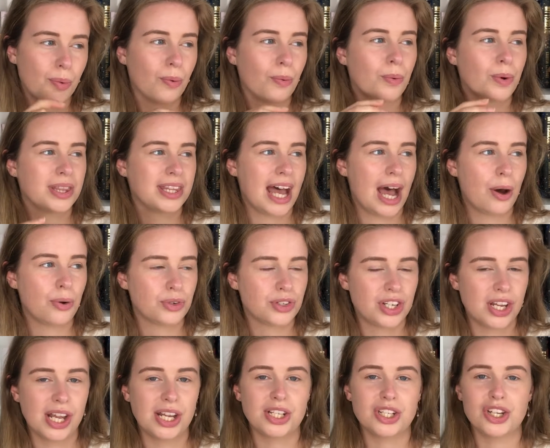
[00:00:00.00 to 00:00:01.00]
without
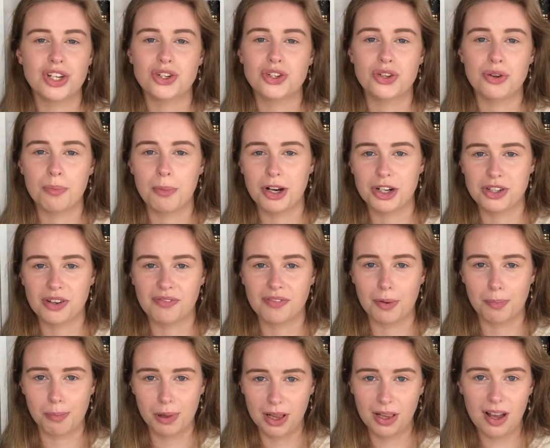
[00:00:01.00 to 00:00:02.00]
changing too much of
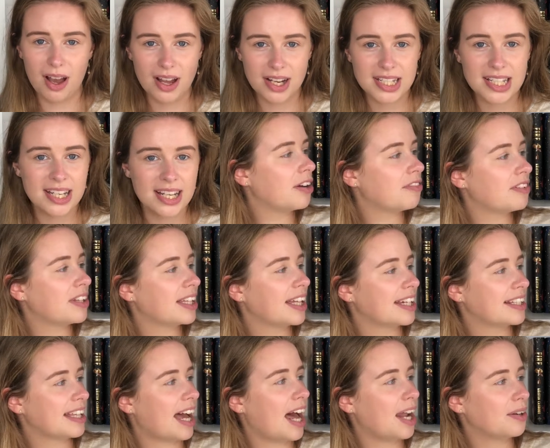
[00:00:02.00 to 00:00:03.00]
the plot. I feel
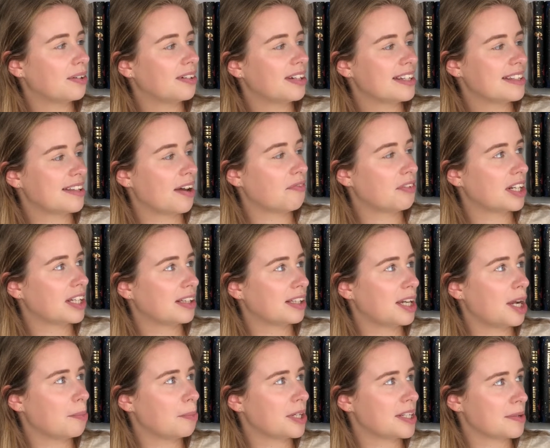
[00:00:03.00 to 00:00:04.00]
like that is
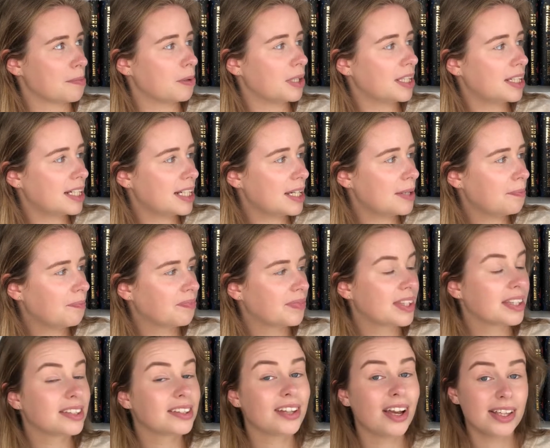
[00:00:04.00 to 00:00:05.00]
definitely a plus accessibility.
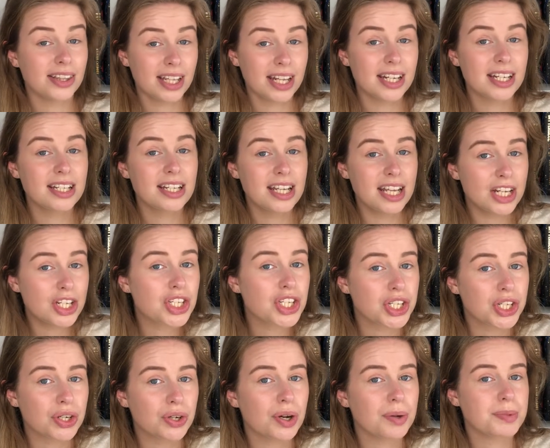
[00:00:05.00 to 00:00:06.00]
Not that it
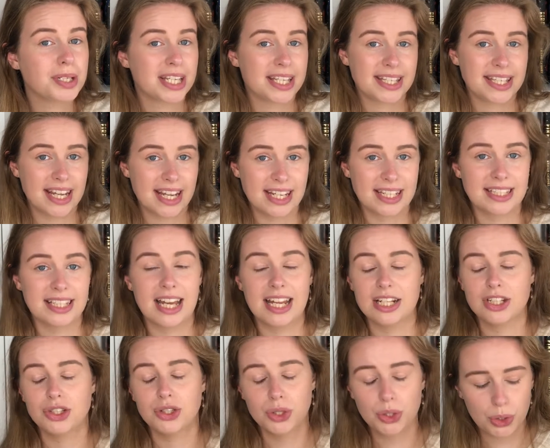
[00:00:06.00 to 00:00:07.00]
needs to, I'm just saying
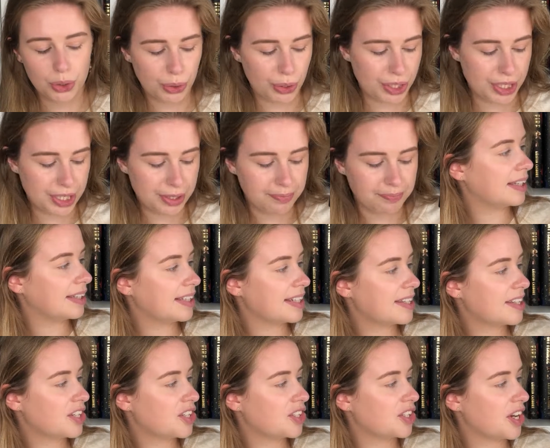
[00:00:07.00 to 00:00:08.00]
that you could.
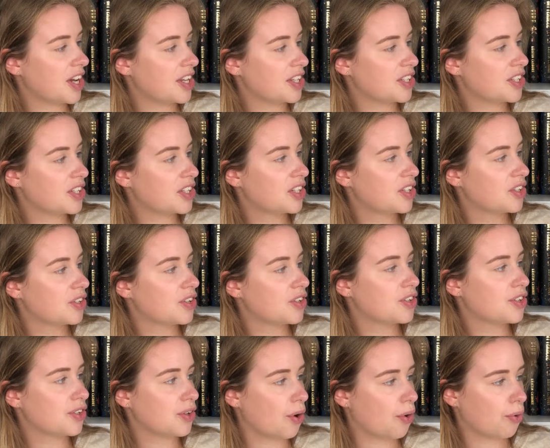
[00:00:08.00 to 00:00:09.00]
This is just
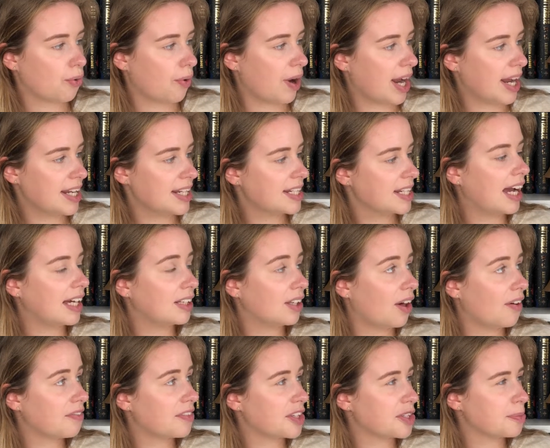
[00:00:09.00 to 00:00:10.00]
so great. I
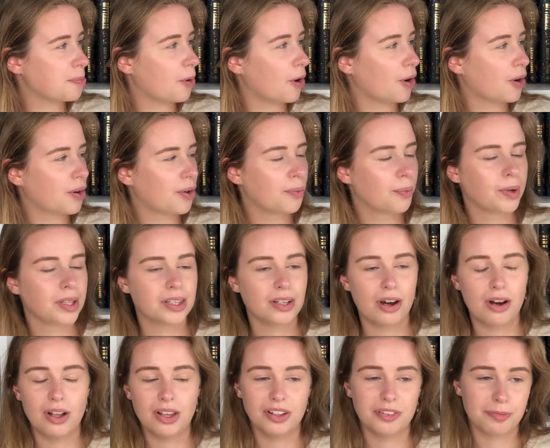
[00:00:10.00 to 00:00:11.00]
love this book with
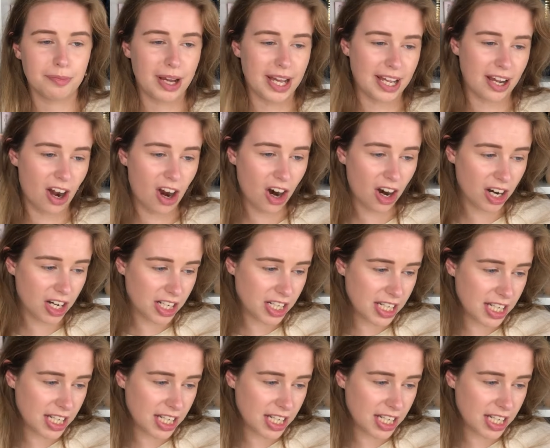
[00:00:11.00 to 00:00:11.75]
all of my heart,